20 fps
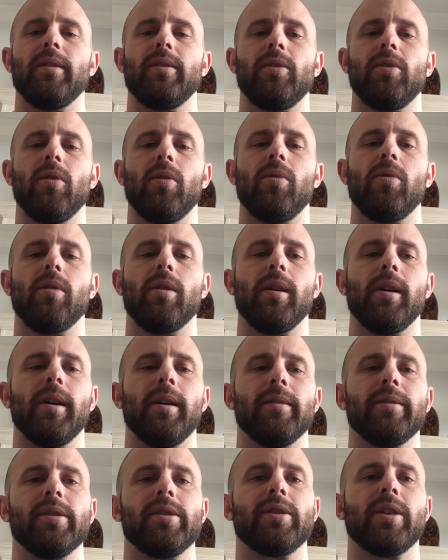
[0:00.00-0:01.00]
So,
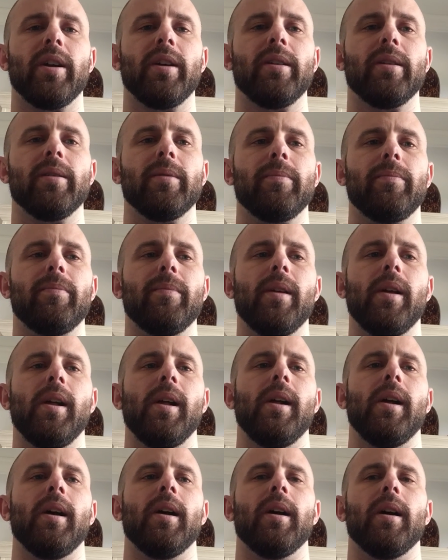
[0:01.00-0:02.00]
just trying to
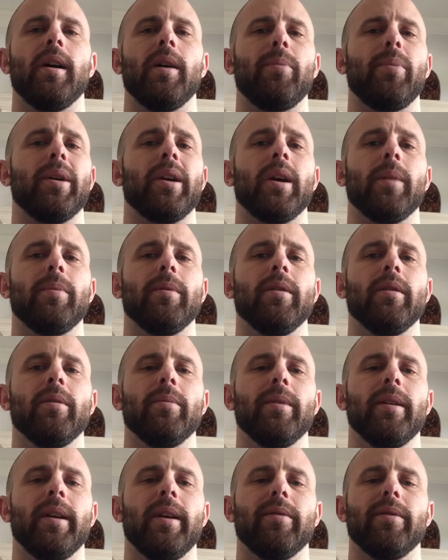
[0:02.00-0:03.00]
pick up a little
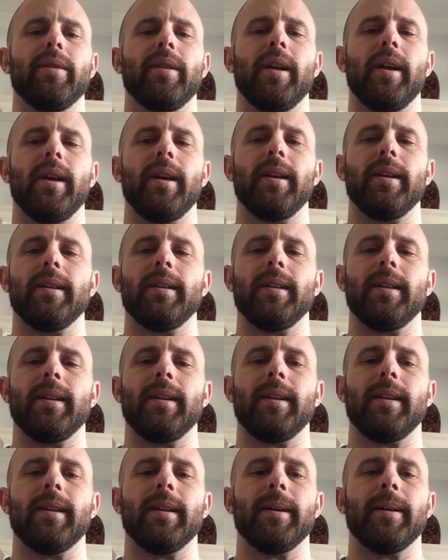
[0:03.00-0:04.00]
bit every day, and
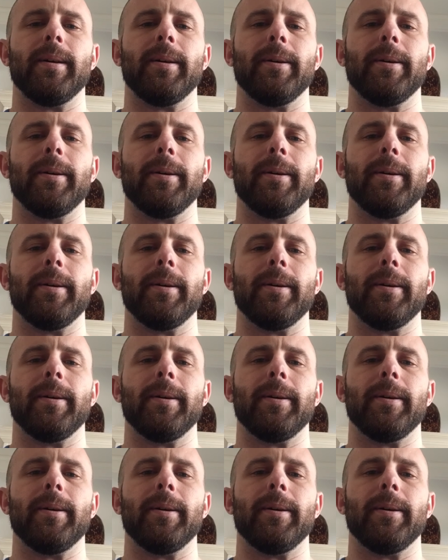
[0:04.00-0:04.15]
then